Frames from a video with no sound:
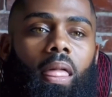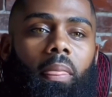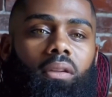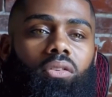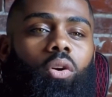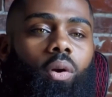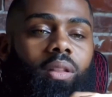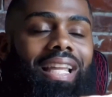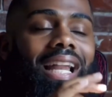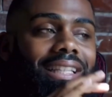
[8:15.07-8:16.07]
And
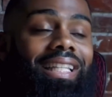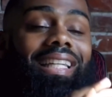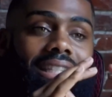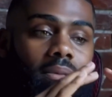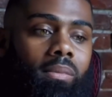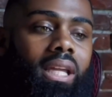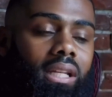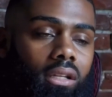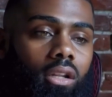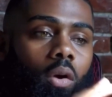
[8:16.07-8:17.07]
I think as
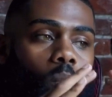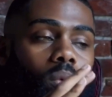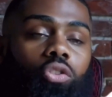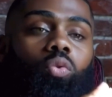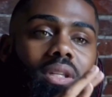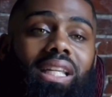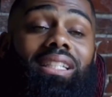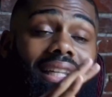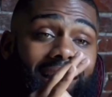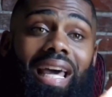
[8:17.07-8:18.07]
men, when you get
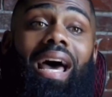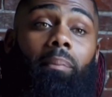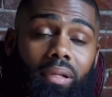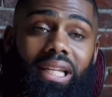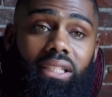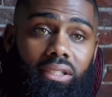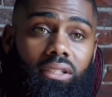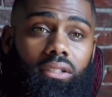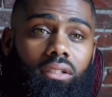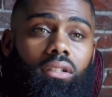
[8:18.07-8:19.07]
to that
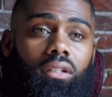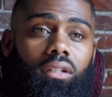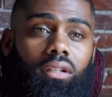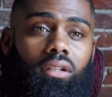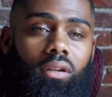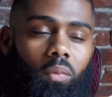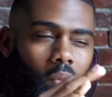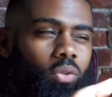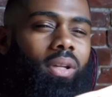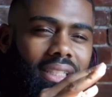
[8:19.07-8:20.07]
place where
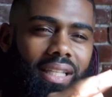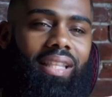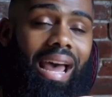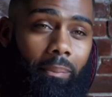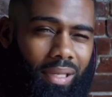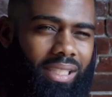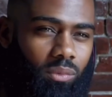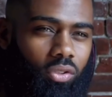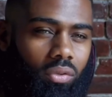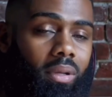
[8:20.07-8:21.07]

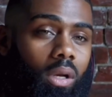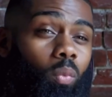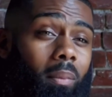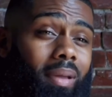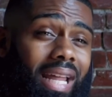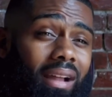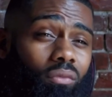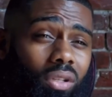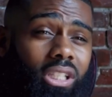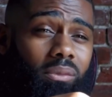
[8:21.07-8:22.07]
you meet a woman that
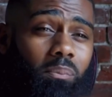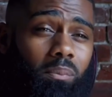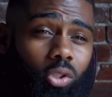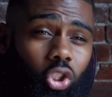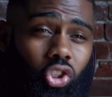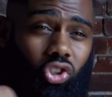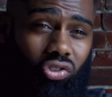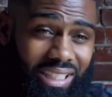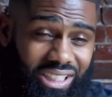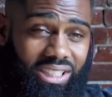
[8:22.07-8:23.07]
really
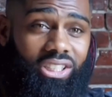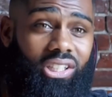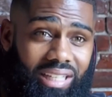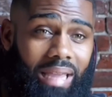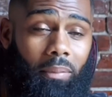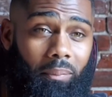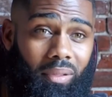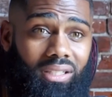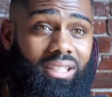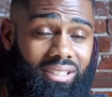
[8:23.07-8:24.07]
stretches your
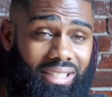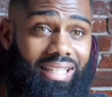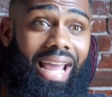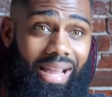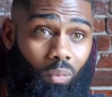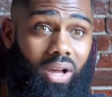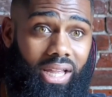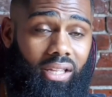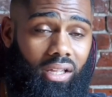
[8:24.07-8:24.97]
capabilities in that way,